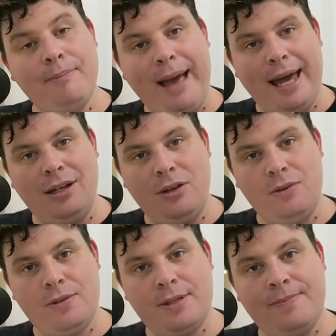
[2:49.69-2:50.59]
Bad
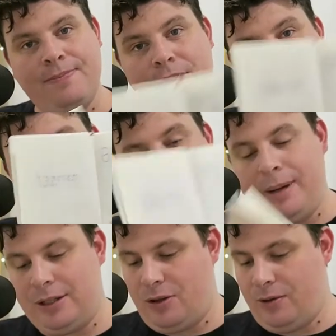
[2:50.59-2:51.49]
news. Scott
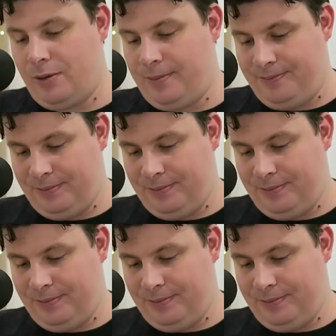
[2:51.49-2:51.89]
McDonald.